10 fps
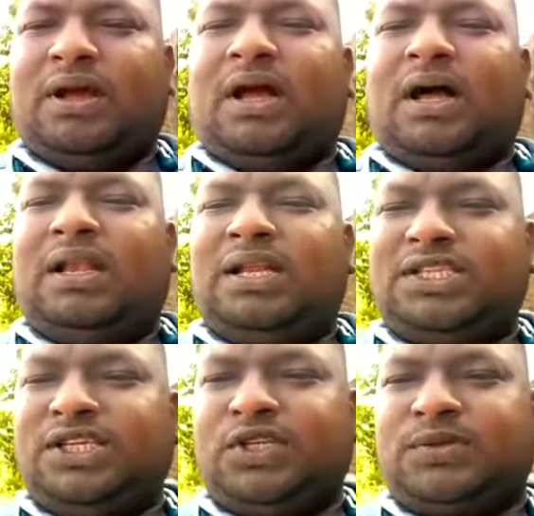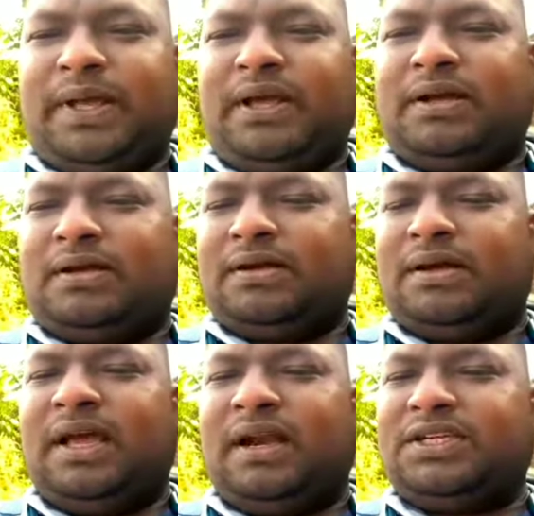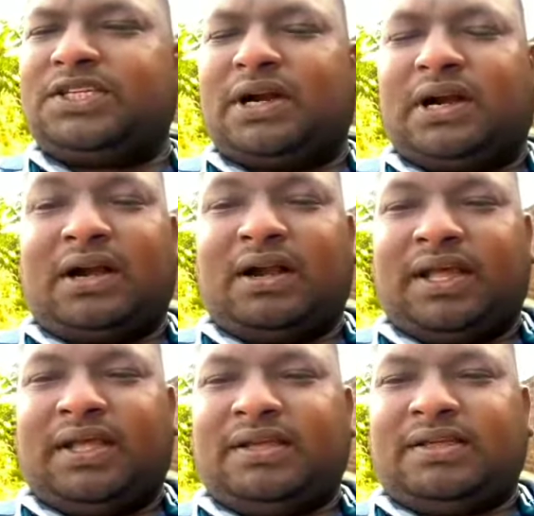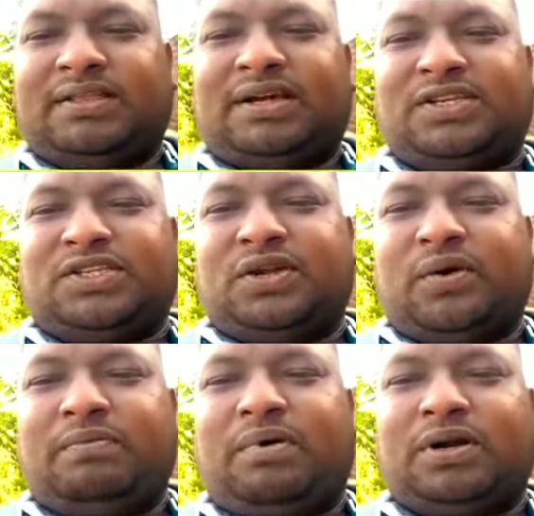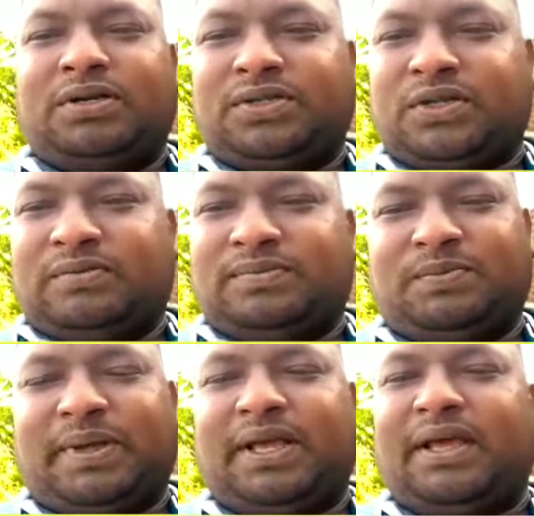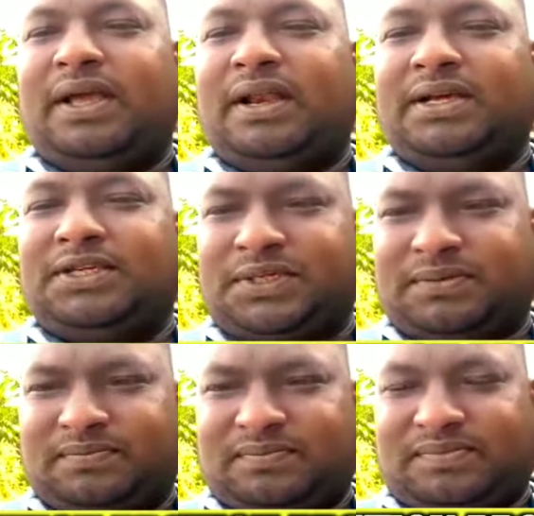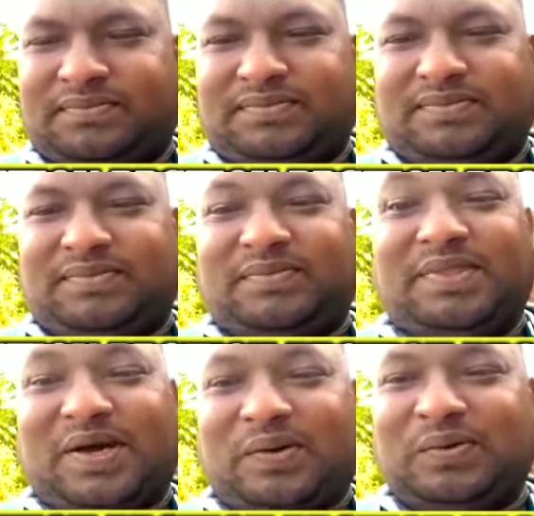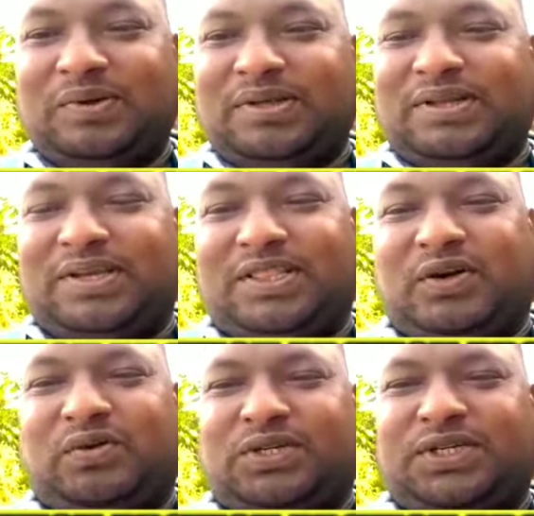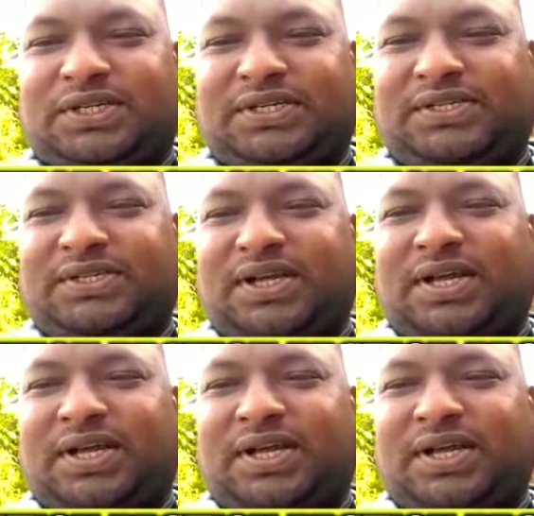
unless you speak English correctly, there is no importance of speaking English. Now, the question is,